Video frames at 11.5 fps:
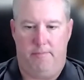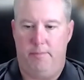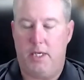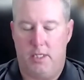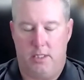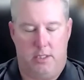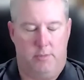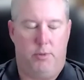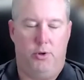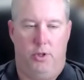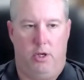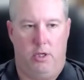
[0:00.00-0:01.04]
because it's
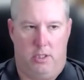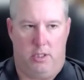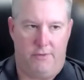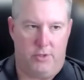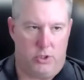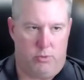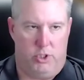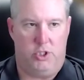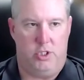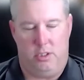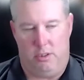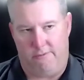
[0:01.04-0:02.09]
pulling logs off your
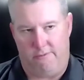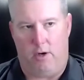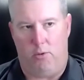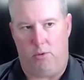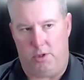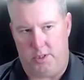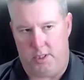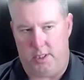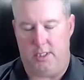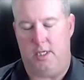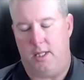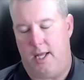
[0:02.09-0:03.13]
switches and your firewalls and
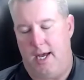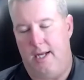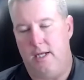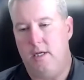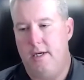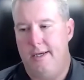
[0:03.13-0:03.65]
things like that.